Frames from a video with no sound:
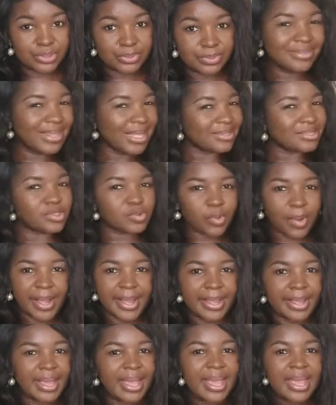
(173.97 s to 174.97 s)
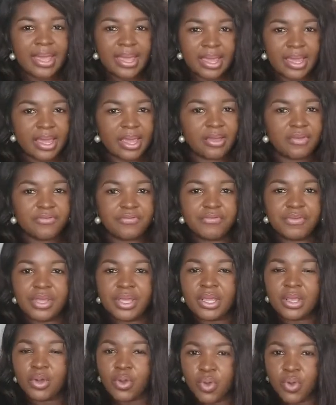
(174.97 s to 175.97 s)
That's why
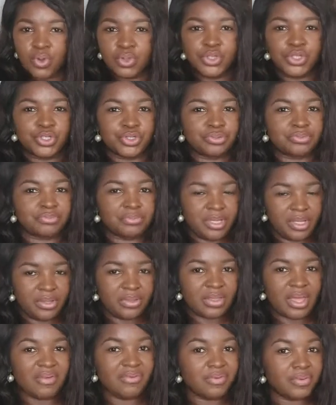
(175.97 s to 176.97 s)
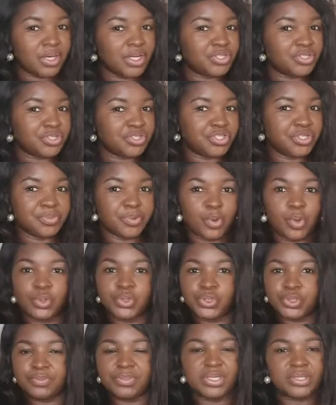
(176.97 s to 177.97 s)
every relationship coach
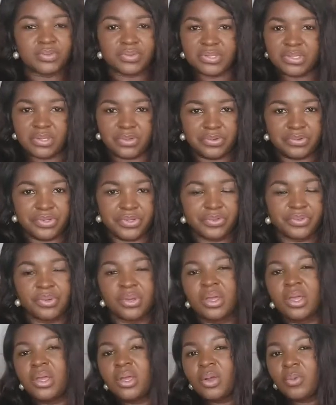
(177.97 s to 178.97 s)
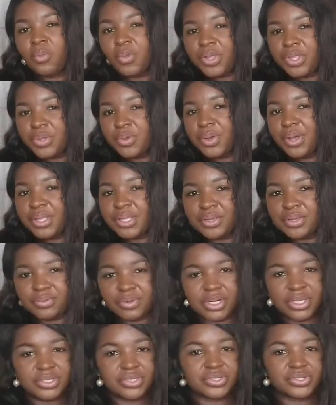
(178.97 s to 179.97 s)
you meet will tell you, when you are in a
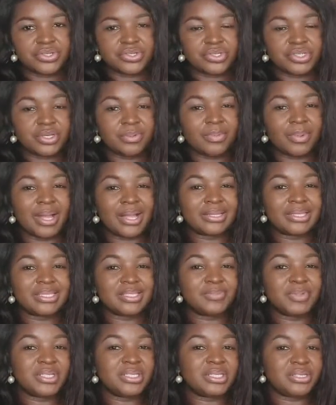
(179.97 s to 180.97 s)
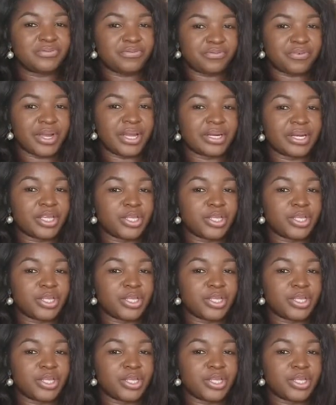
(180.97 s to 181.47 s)
relationship and it's being defined that